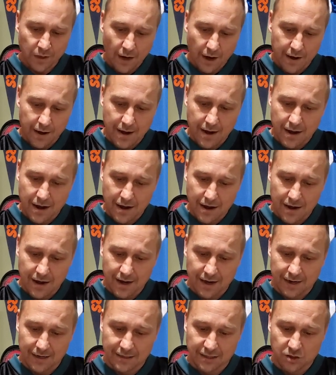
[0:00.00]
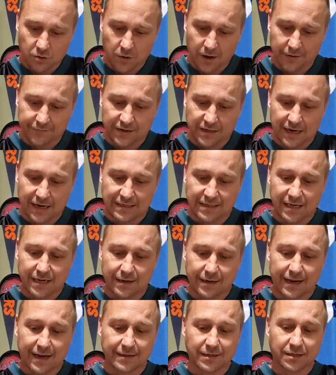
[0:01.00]
12-19
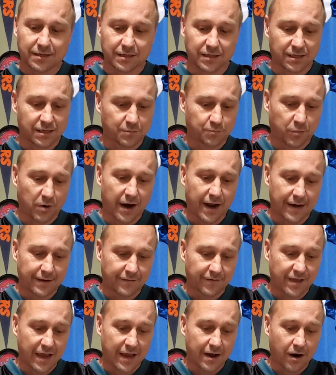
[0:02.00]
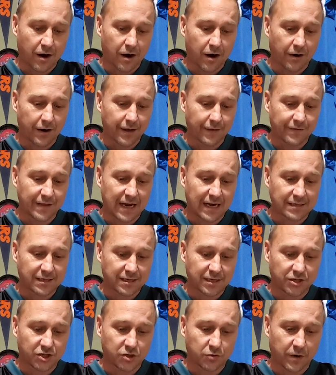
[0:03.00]
against the spread, they are in that
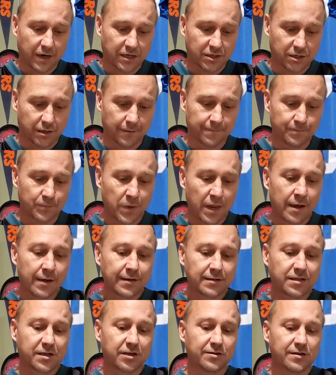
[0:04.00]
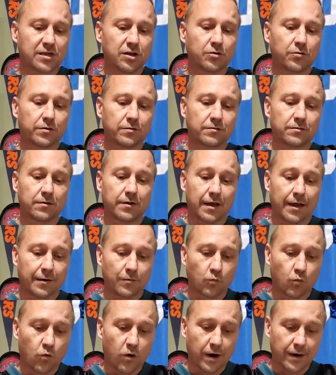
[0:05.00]
situation.
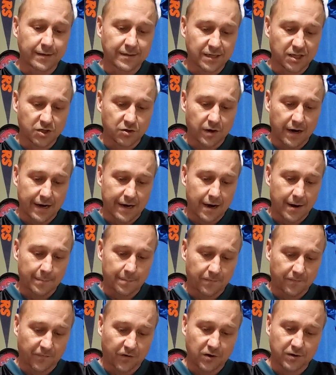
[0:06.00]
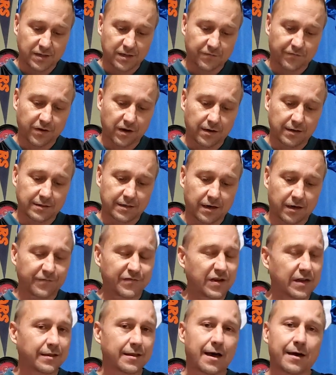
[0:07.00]
2-2-1 straight up versus
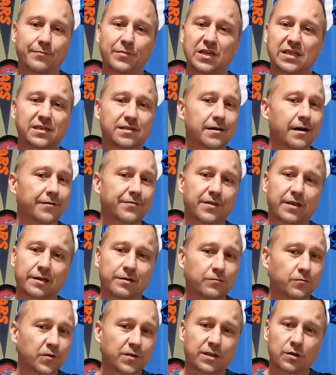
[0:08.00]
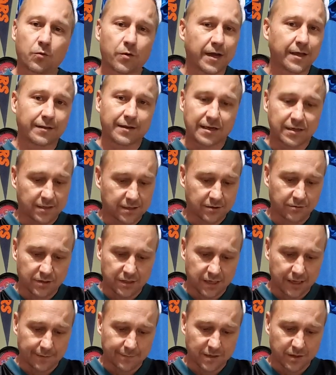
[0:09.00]
Philadelphia. That means nothing with the way these two
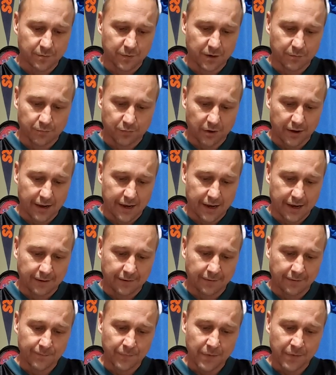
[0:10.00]
teams have been playing.